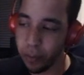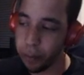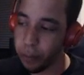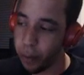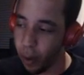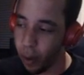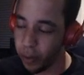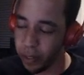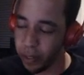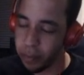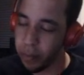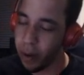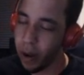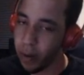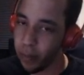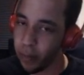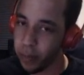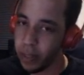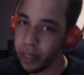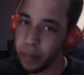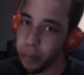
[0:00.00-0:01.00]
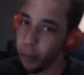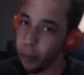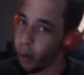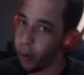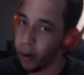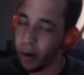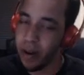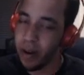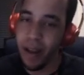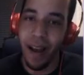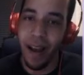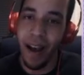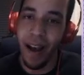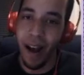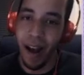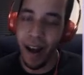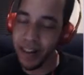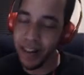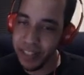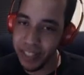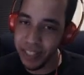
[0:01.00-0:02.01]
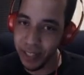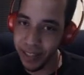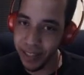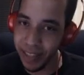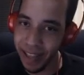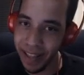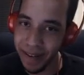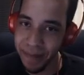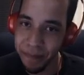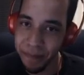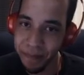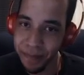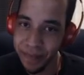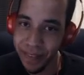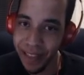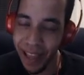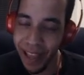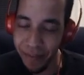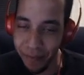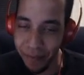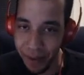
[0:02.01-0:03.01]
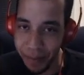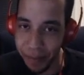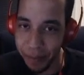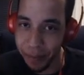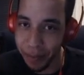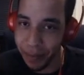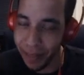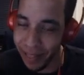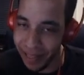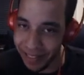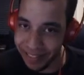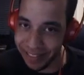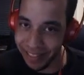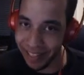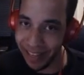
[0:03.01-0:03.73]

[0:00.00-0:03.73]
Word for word: of Pokemon Reborn. Until then, have a blessed